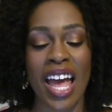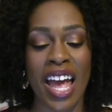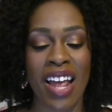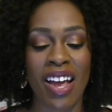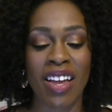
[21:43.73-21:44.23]

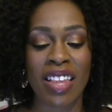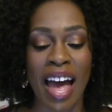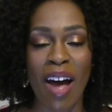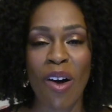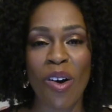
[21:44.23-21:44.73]
and
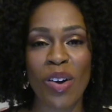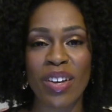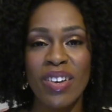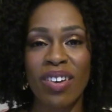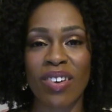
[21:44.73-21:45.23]

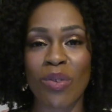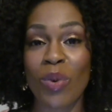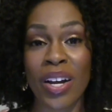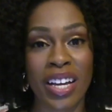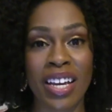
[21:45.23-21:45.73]
allow
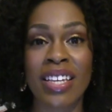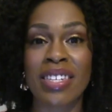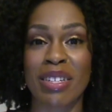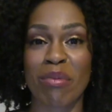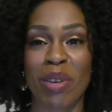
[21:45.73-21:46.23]
what
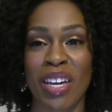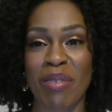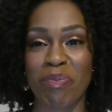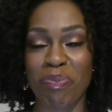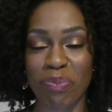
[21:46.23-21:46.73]
is to be